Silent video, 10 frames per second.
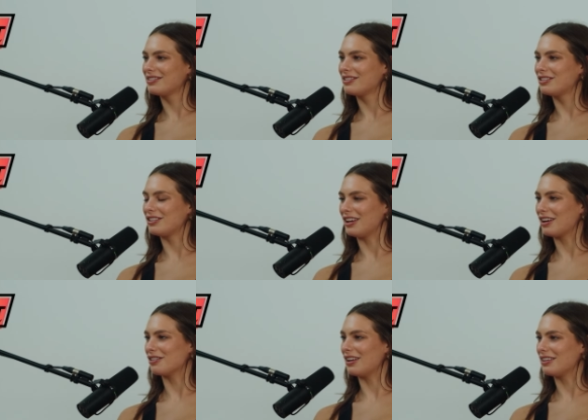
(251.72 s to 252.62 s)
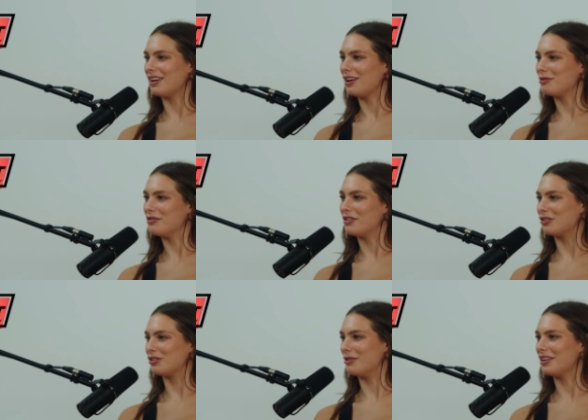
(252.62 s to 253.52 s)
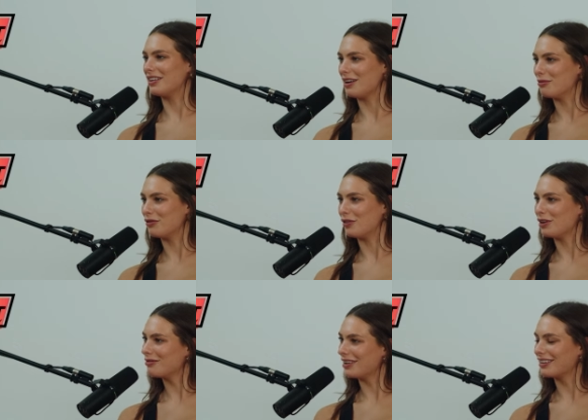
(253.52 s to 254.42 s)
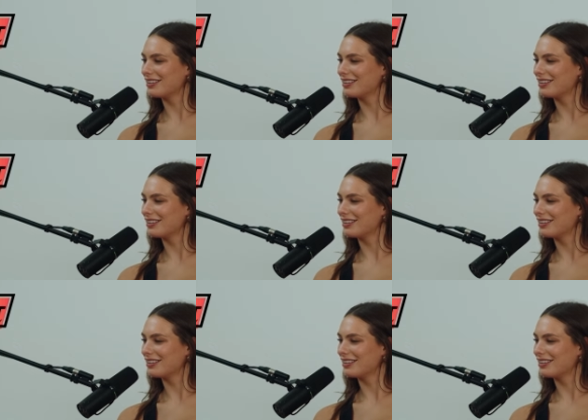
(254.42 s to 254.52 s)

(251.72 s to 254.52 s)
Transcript: she can't go that time even though she's been that time before. And I'm like,